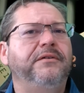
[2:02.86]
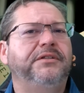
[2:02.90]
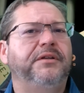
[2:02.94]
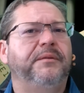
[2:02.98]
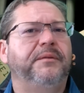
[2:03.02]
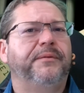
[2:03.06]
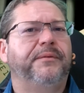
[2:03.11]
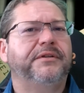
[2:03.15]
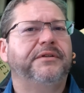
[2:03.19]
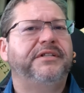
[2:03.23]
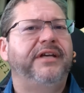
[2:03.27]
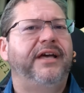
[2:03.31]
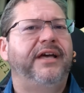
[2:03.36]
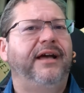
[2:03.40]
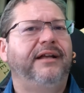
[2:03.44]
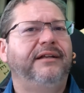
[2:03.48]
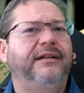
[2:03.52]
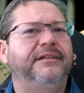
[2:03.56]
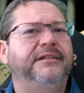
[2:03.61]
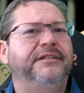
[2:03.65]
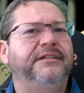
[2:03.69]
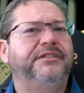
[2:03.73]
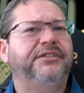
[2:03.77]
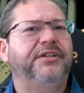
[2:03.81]
to protect
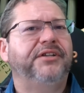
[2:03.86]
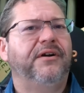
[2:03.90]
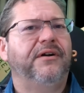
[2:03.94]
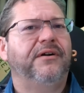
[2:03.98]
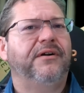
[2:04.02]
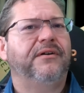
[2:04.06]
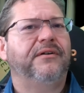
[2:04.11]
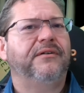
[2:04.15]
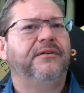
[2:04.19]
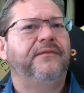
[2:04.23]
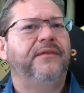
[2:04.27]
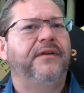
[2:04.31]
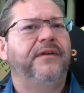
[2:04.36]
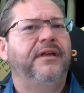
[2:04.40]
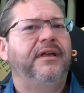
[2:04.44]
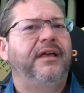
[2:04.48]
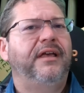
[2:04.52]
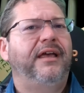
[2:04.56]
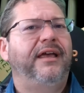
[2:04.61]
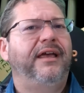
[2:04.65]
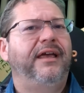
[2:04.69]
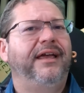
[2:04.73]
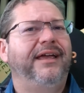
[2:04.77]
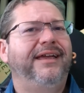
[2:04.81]
and serve,
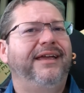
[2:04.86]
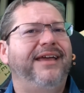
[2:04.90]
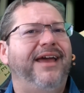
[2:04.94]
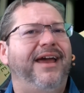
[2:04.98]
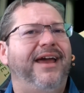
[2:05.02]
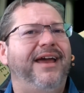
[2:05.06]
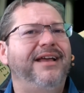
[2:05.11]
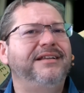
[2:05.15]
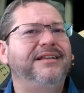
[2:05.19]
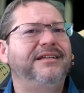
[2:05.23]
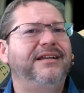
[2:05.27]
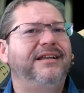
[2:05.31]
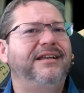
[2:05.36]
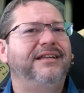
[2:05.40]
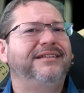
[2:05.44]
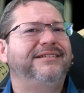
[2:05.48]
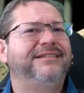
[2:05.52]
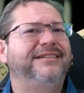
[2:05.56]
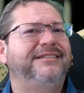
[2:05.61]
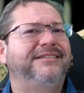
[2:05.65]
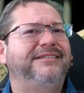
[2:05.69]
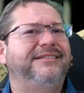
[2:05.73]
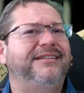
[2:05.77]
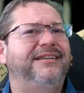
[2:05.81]
engaging in
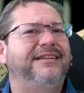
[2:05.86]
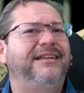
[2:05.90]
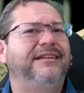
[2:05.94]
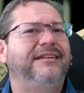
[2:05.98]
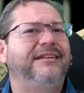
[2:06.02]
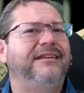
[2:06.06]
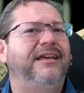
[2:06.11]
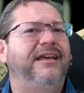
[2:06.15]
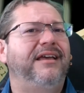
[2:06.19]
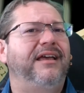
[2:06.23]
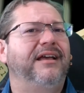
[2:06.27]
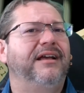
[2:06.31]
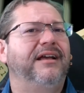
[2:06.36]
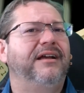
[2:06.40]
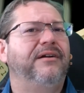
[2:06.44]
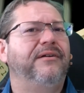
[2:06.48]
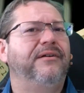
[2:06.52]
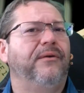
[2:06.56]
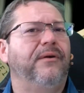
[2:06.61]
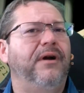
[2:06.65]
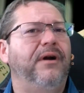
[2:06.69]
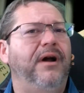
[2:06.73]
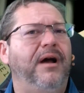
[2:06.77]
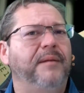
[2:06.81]
dissent and
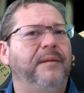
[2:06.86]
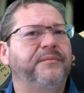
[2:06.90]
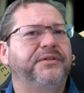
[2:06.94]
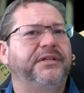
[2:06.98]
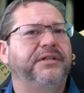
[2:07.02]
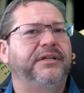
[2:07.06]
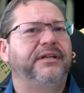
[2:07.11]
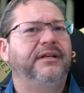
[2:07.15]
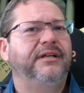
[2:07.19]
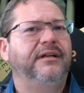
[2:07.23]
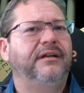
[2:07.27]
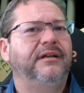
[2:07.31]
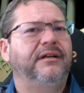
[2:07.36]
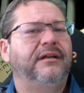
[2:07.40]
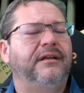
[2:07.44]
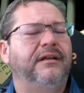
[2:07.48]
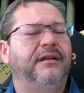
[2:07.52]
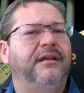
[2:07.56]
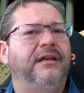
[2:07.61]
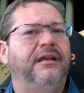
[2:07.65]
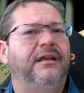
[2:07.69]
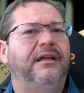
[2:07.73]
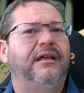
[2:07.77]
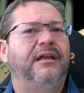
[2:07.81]
corruption,
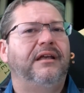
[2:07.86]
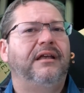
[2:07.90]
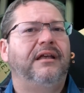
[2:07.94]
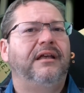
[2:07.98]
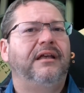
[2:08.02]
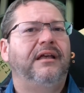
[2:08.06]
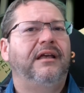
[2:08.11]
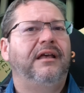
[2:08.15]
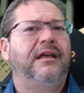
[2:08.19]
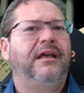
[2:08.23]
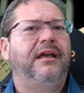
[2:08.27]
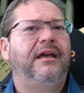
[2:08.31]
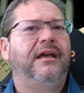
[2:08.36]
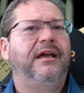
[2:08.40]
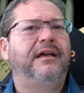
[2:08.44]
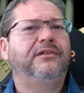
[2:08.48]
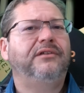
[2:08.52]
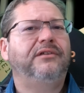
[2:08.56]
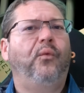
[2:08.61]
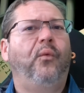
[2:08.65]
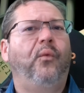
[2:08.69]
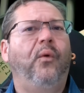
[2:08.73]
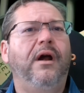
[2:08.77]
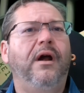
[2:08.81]
is
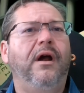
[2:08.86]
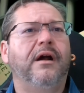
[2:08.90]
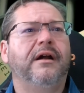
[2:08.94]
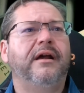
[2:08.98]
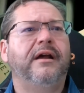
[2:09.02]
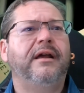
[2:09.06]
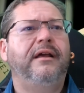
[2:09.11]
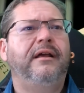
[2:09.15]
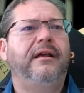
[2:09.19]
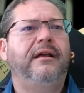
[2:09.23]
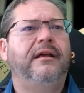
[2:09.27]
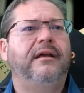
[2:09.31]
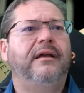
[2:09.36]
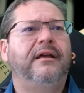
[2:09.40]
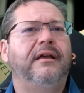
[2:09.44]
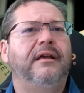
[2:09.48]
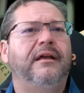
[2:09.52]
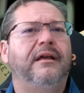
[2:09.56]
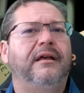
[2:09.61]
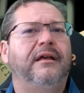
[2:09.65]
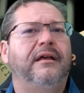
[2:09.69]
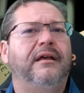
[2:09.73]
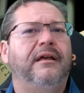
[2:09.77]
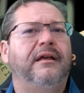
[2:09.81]
wearing
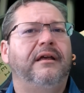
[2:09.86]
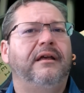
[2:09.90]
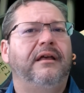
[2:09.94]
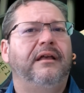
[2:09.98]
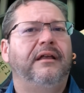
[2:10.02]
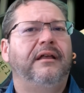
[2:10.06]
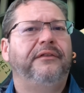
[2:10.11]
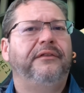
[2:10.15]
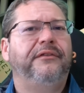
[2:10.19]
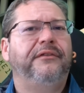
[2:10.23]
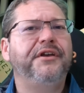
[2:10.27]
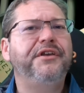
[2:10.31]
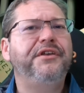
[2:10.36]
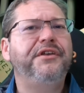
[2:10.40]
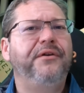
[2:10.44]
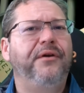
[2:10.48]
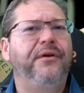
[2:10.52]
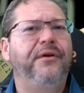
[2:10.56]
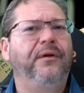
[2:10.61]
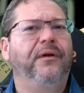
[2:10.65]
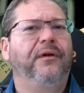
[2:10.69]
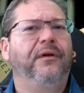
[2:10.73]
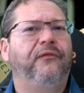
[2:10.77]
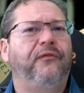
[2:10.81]
the
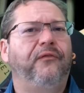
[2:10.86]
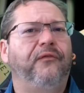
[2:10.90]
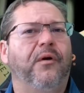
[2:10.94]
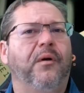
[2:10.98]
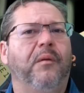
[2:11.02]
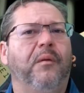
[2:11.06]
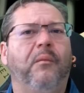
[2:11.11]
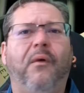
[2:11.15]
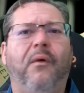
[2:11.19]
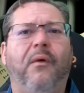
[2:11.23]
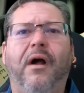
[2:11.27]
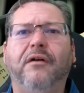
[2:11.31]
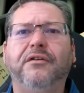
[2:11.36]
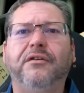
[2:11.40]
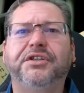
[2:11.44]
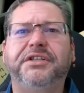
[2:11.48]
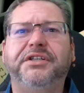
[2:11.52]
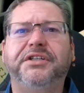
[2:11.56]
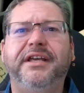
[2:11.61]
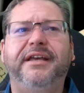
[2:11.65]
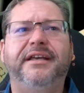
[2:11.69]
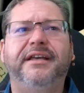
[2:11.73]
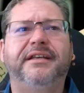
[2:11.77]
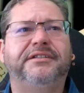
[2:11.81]
uniform while
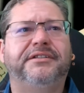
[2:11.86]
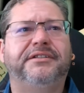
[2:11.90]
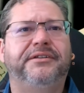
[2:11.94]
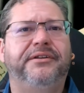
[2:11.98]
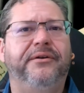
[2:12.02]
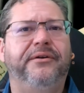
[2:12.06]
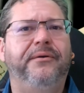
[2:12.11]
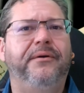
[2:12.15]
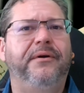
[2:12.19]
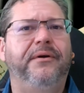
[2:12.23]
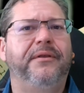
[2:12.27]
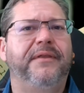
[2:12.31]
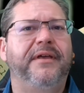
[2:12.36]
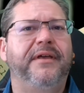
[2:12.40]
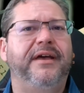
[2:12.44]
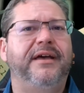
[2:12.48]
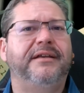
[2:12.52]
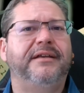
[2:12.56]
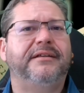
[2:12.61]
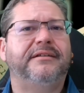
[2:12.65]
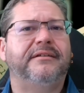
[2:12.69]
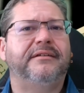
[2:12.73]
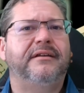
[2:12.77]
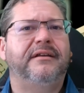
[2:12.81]
she is doing
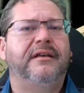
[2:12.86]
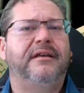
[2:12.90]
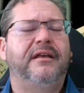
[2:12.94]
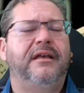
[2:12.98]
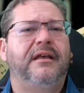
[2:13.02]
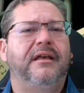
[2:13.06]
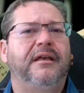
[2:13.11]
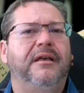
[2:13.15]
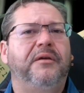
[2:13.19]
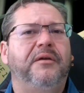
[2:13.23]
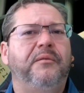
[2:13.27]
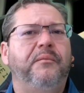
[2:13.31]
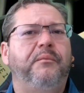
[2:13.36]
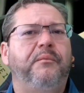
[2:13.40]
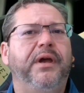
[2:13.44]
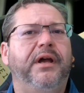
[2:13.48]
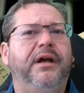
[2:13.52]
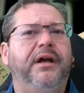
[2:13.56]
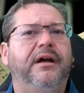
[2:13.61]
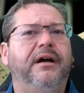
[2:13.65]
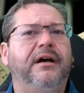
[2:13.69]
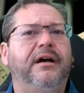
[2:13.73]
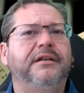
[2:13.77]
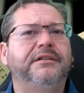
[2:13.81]
this
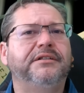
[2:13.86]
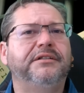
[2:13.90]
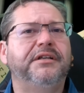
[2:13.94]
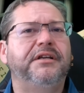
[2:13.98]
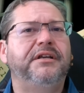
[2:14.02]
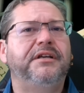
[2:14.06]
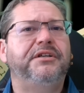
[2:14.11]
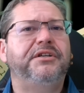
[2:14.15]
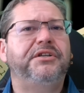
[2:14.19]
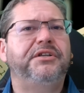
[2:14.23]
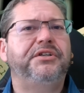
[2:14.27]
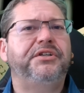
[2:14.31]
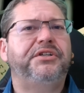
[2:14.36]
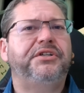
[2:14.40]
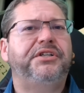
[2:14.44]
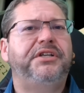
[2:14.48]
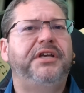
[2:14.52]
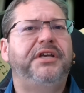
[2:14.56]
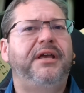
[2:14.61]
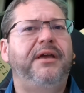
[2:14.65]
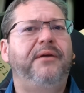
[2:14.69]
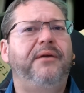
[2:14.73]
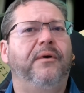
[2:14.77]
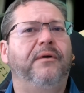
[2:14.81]
because
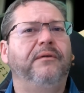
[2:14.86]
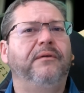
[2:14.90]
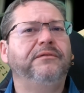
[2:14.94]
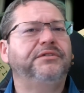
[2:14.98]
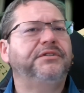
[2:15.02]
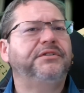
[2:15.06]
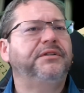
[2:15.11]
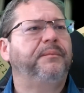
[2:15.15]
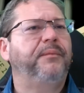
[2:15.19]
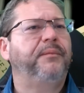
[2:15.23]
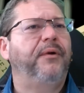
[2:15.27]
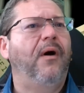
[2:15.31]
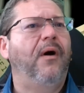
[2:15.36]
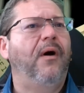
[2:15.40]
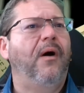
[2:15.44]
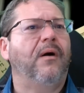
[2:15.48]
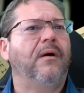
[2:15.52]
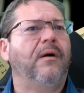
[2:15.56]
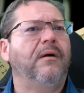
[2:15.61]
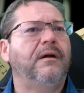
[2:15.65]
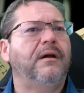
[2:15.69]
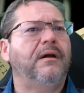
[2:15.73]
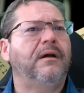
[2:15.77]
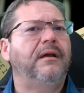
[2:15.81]
she wants to
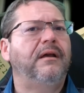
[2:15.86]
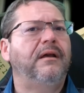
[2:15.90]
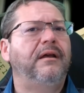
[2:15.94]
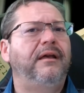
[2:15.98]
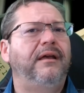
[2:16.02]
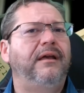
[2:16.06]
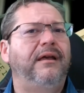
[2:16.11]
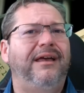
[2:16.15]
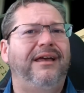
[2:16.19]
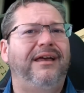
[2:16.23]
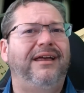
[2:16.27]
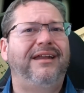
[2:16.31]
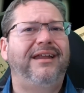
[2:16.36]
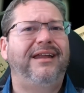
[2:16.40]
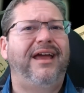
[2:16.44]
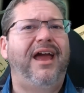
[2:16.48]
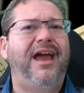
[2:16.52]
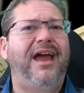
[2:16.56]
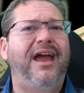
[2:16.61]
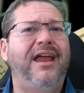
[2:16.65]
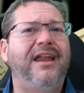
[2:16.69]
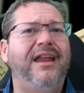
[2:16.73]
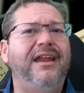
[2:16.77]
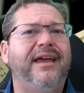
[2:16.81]
park in the
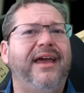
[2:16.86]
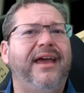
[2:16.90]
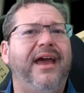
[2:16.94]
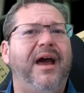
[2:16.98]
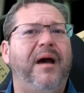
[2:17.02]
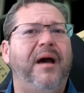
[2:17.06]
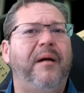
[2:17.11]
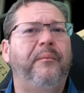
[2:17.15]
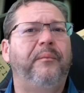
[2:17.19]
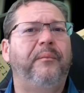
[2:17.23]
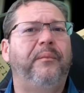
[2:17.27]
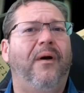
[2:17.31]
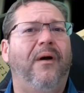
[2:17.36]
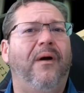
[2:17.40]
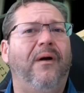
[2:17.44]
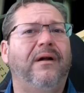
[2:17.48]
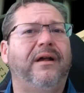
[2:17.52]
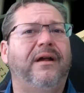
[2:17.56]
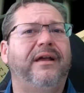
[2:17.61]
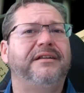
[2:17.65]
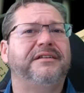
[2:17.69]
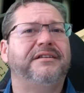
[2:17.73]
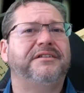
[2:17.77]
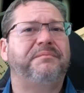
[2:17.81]
handicapped
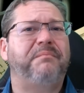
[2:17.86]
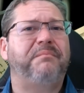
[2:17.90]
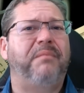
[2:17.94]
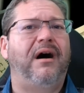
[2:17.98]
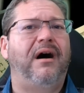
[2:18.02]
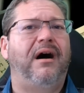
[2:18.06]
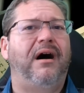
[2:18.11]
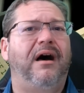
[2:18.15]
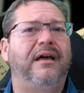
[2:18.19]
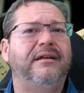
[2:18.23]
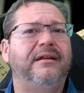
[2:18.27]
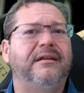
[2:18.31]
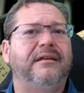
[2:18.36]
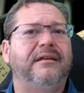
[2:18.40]
parking spot.